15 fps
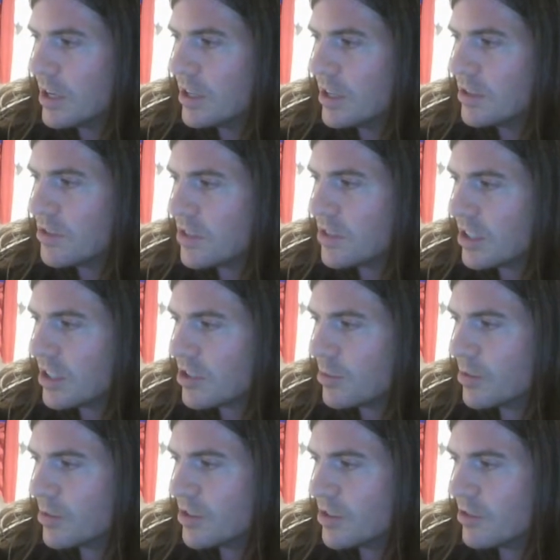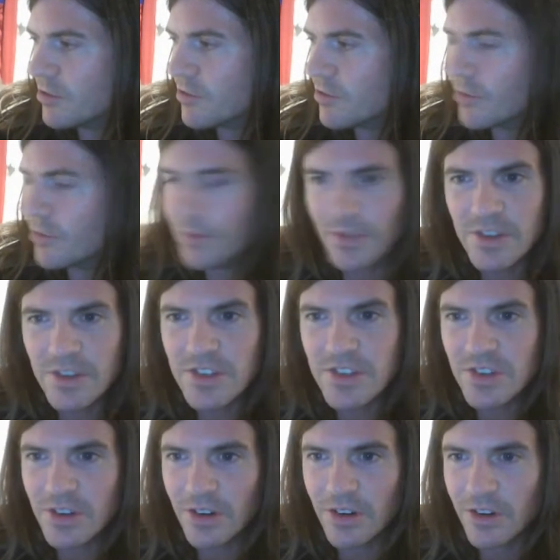attach material from this
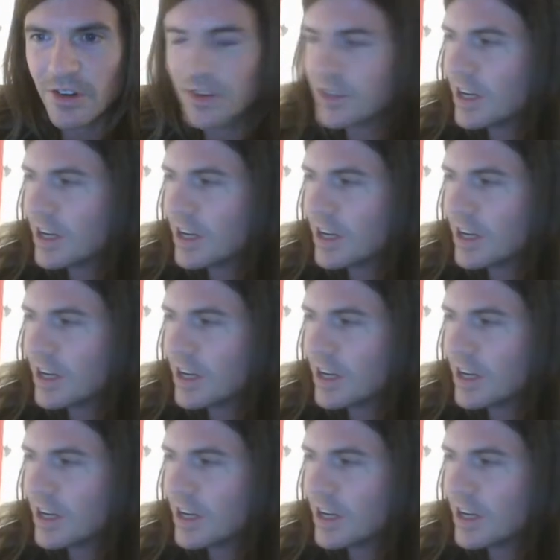card,